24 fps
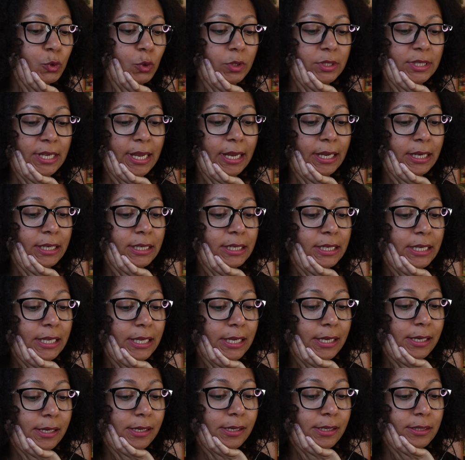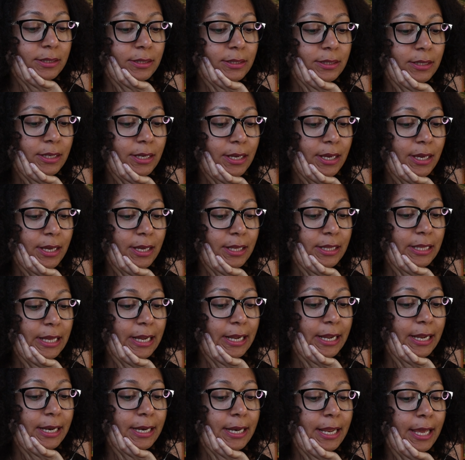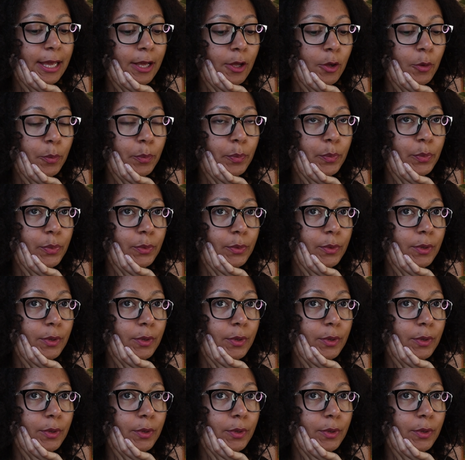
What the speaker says: or techniques that can help